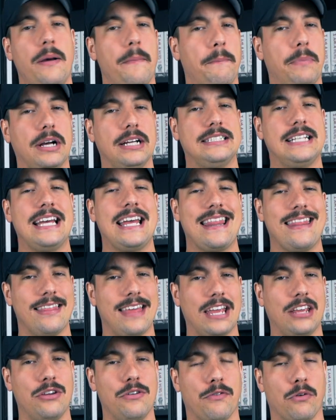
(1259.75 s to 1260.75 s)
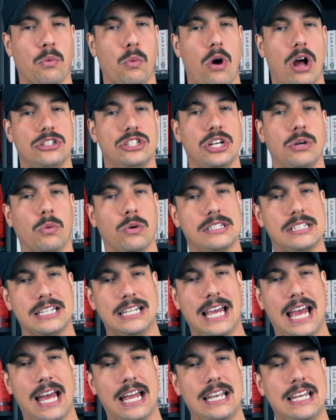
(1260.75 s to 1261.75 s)
But thank you for watching once
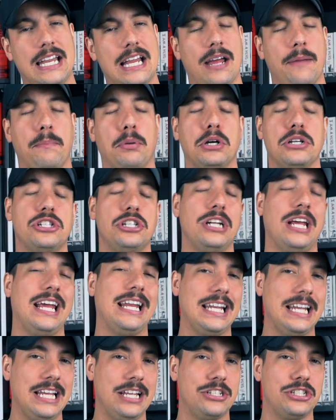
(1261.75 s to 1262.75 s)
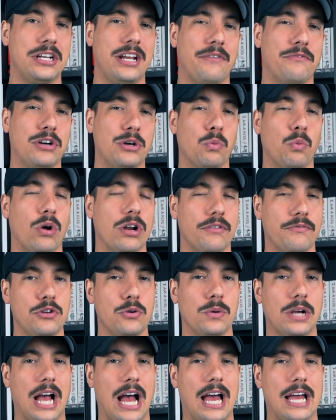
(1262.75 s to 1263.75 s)
again. I appreciate each and every one of
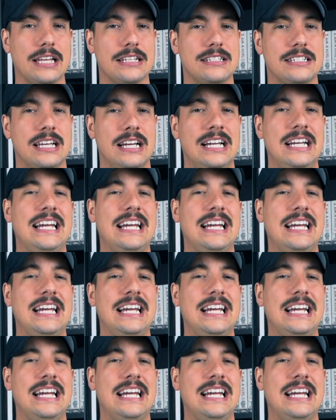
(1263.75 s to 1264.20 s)
you guys.